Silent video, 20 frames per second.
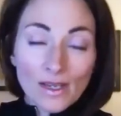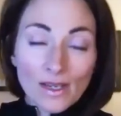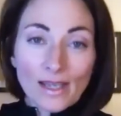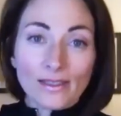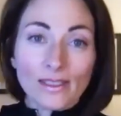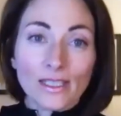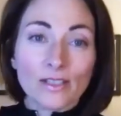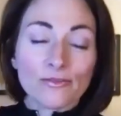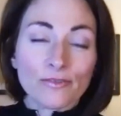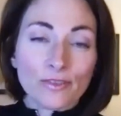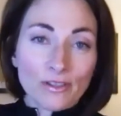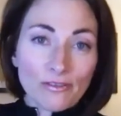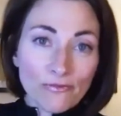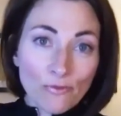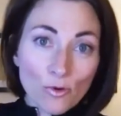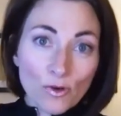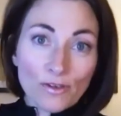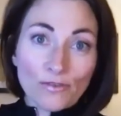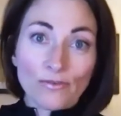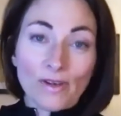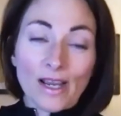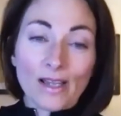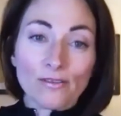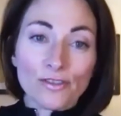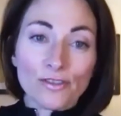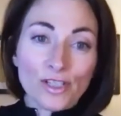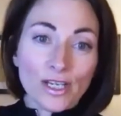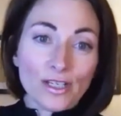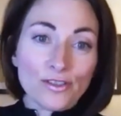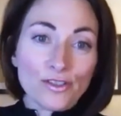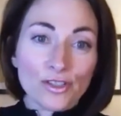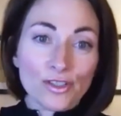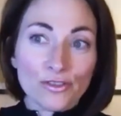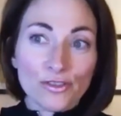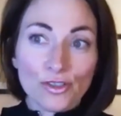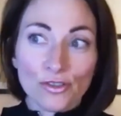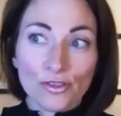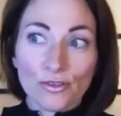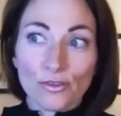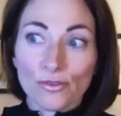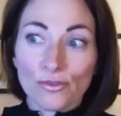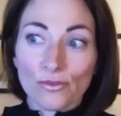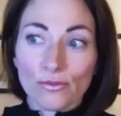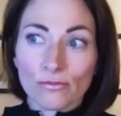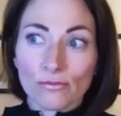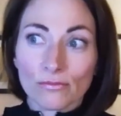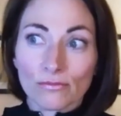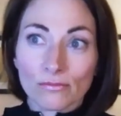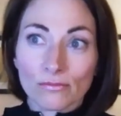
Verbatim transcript: And then for the fourth round, change into,